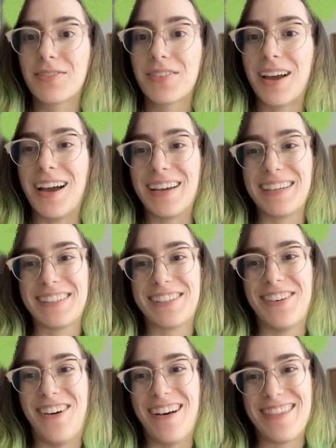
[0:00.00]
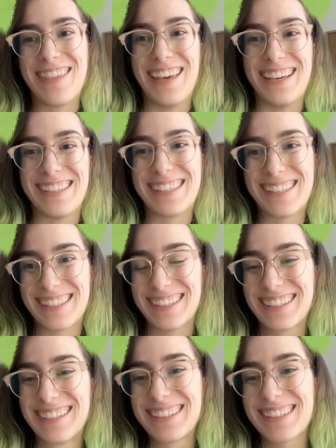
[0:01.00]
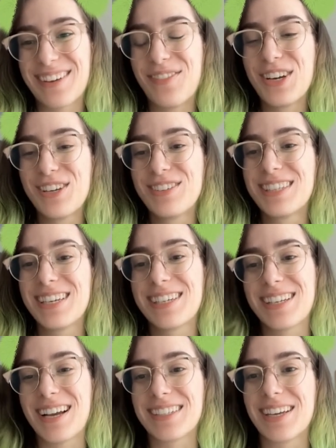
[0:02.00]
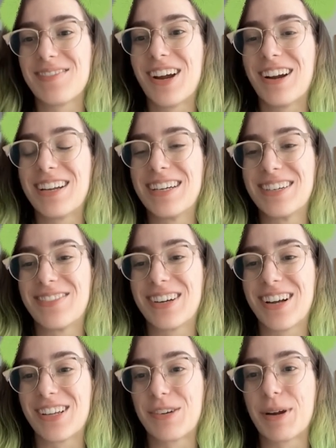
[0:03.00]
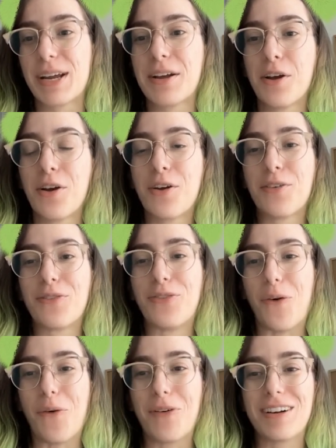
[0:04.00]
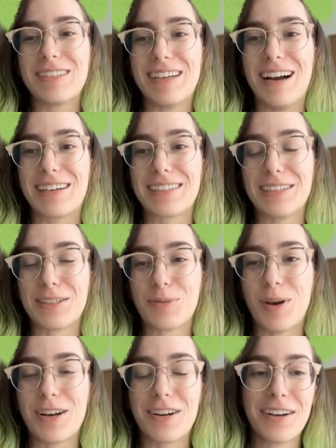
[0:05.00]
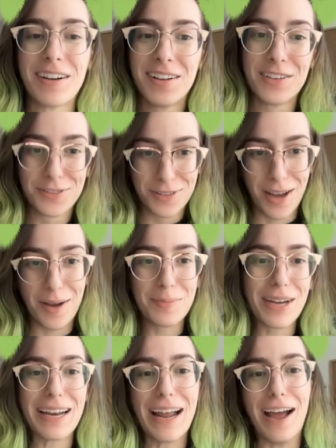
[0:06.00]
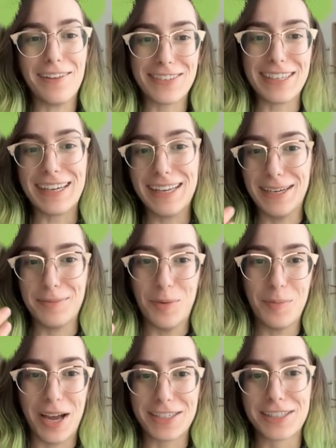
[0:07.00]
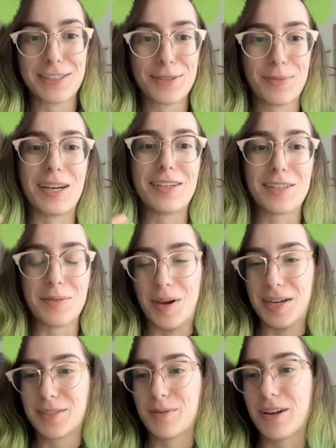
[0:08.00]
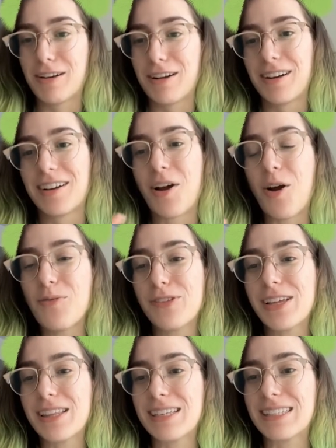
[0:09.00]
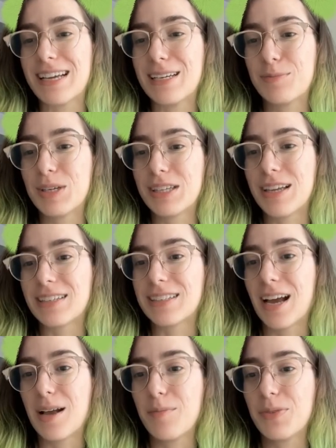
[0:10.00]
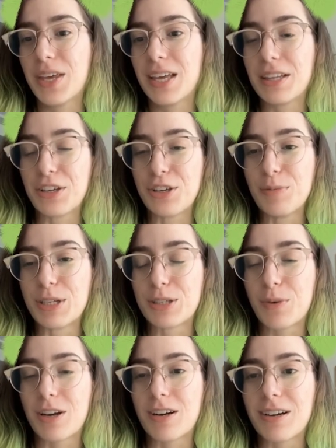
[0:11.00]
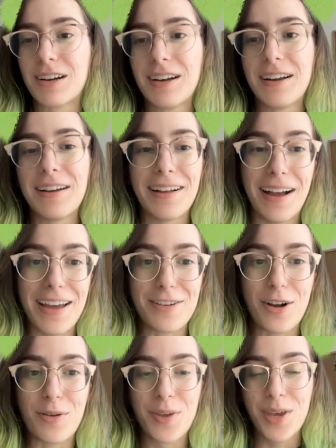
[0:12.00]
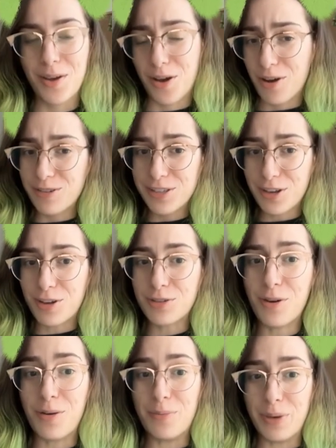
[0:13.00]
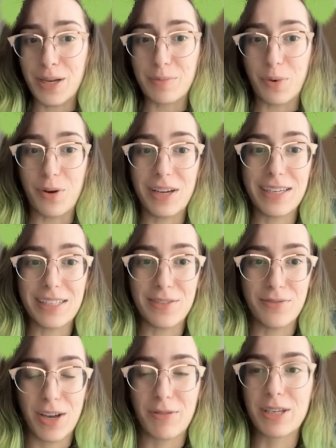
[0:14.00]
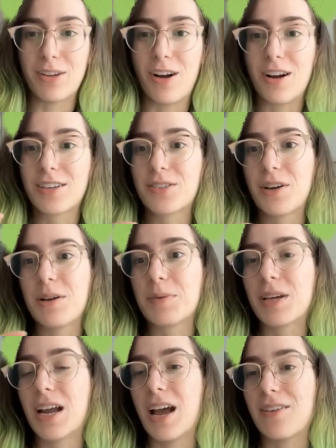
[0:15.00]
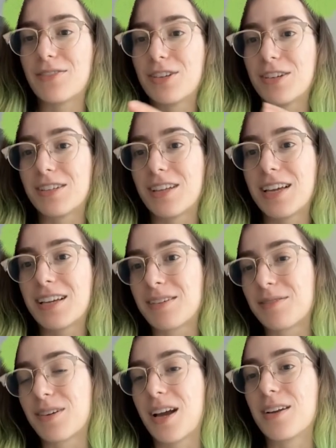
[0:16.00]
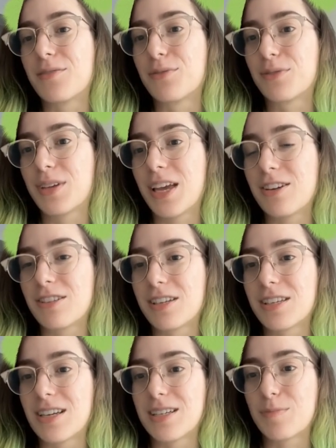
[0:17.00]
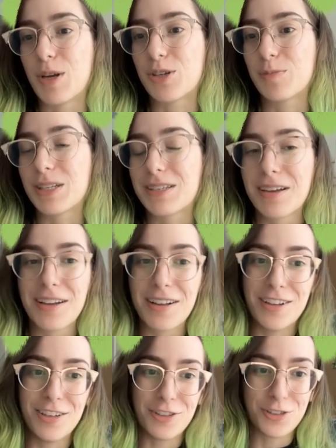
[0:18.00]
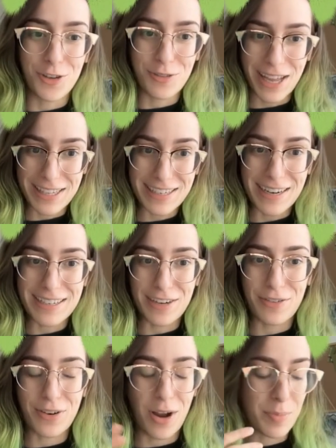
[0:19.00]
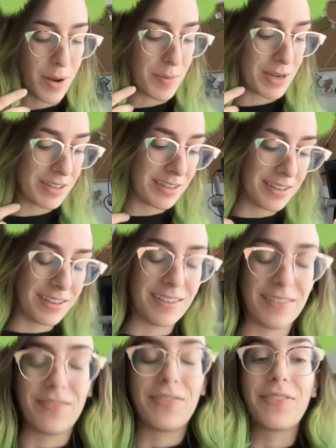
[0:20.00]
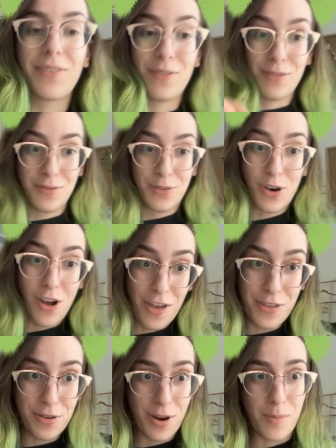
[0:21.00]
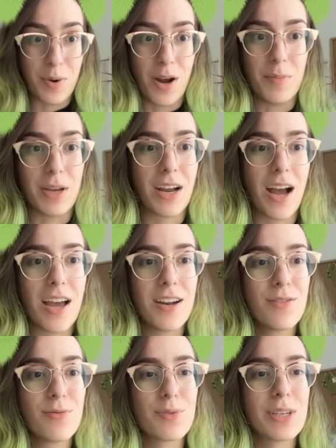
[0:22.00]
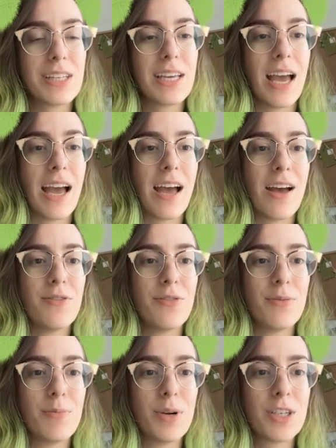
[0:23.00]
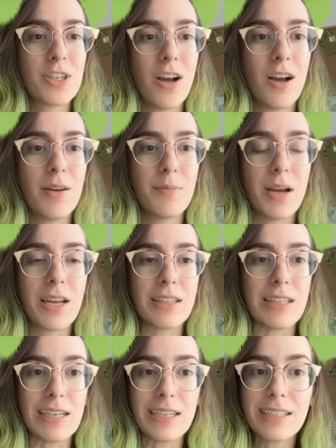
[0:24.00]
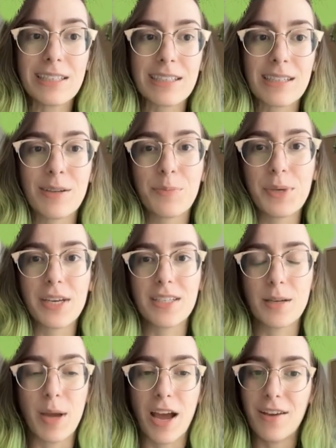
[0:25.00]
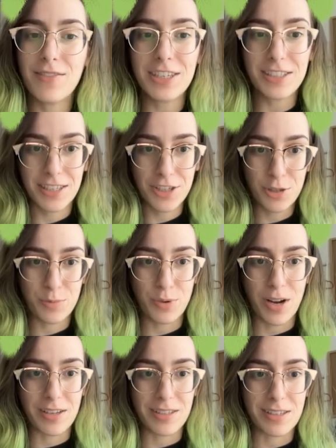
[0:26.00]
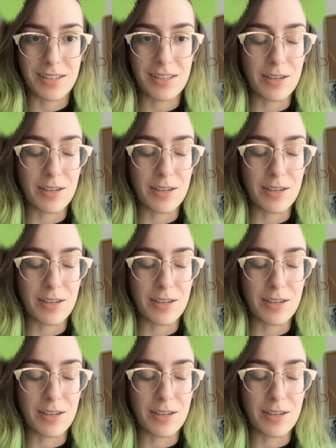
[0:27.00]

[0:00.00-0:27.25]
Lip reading: I saw this. Someone used the exact same yarn in a different colorway for a dachshund sweater. I'm gonna have to knit him a matching sweater to my sweater, and hopefully this takes me less time than the human sweater. I don't know. Oat is also a big boy and he's very long, so I'm gonna have to like kind of cater this to his measurements. So that's an idea for upcoming. For other upcoming, I don't really have much on my list because I'm having decision paralysis a little